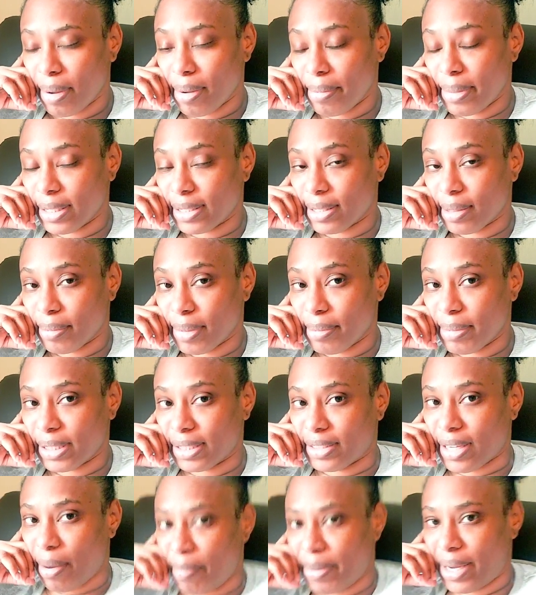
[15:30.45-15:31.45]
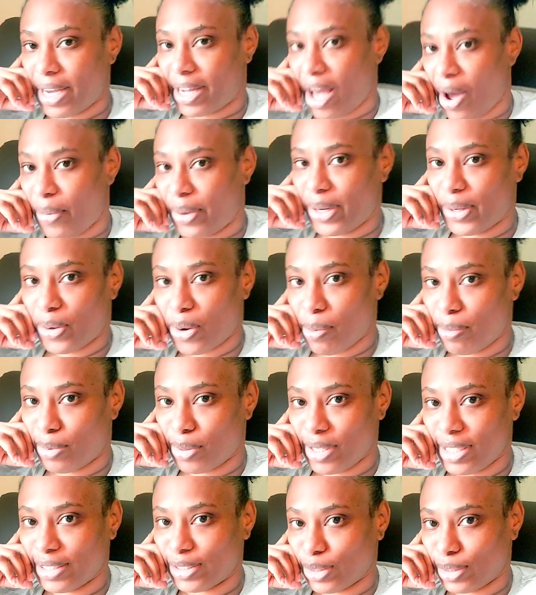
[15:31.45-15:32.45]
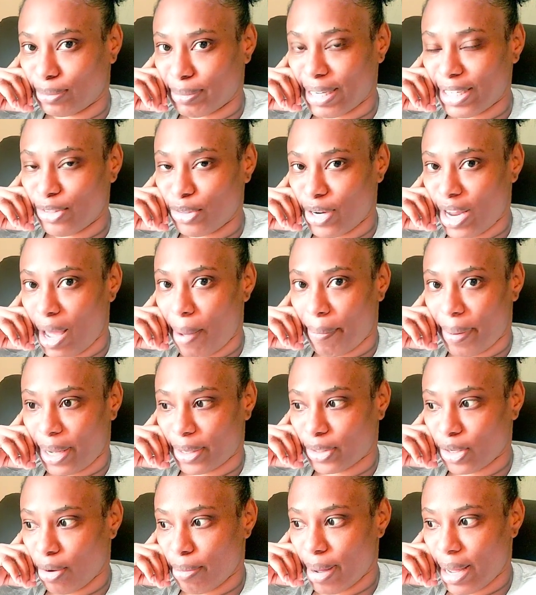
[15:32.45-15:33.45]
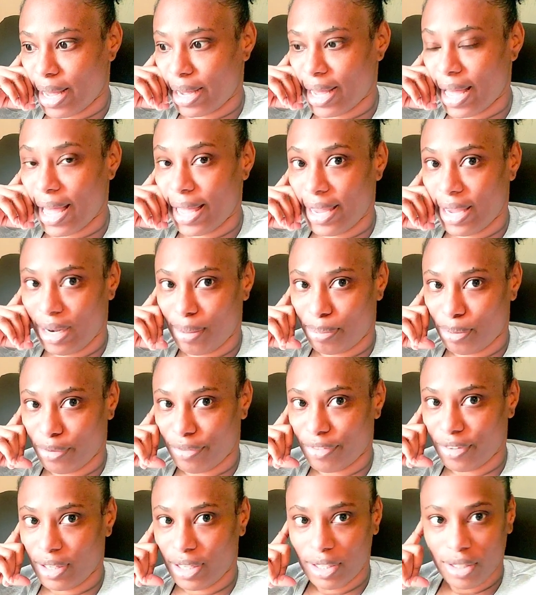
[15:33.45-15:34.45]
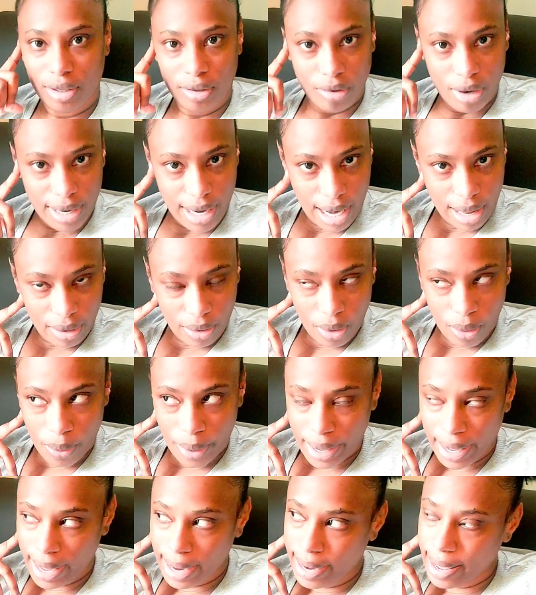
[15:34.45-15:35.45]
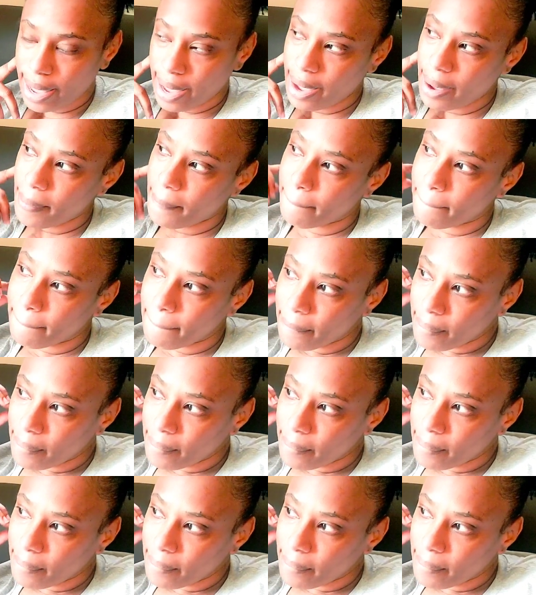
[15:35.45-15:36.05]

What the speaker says: Miss Jamaica when you come to this house, but you don't pack your bag and help you feet. You know like a way there.